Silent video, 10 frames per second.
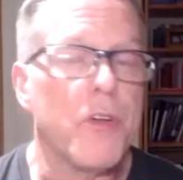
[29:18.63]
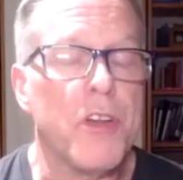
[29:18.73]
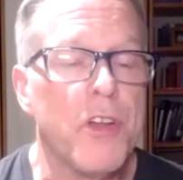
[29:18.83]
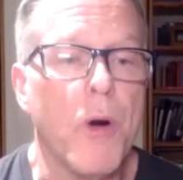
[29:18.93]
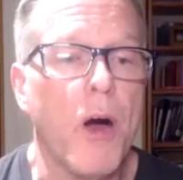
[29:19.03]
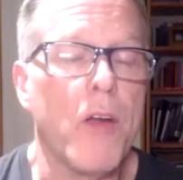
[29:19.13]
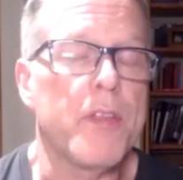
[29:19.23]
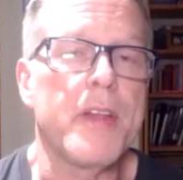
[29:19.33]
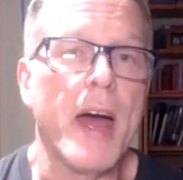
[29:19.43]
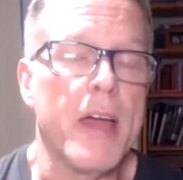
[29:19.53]
you can do
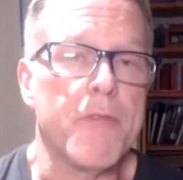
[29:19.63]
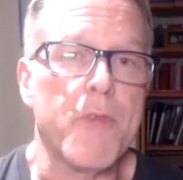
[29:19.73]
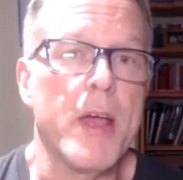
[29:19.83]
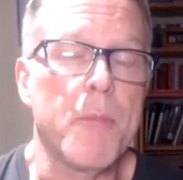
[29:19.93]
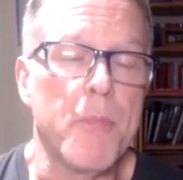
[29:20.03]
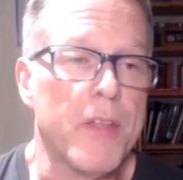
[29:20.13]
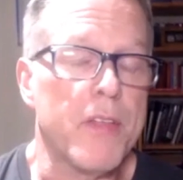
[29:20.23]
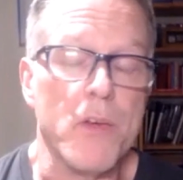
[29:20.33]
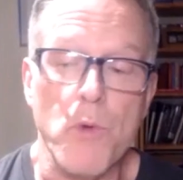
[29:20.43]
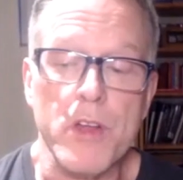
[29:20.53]
all the diaphragm
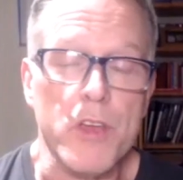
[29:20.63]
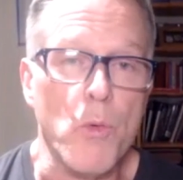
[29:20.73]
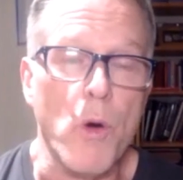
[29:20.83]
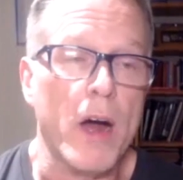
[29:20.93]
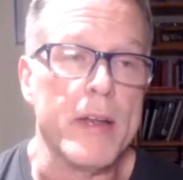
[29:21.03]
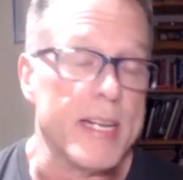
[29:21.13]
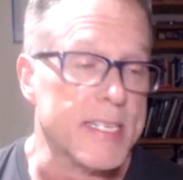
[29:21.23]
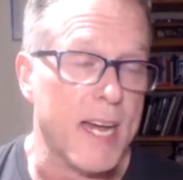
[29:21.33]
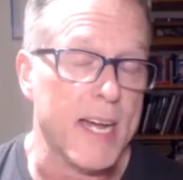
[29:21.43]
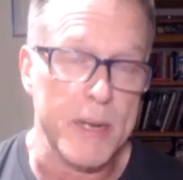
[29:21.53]
breathing work you want, and
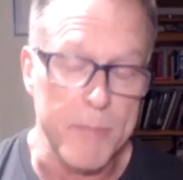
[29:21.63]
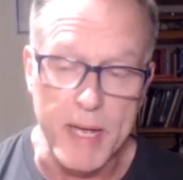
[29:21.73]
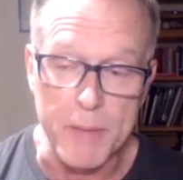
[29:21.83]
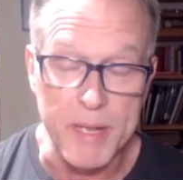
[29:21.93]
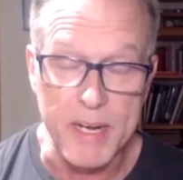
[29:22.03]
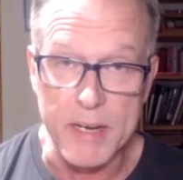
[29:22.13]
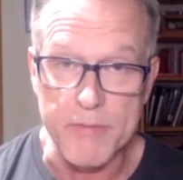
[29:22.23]
it's not going to make a bit of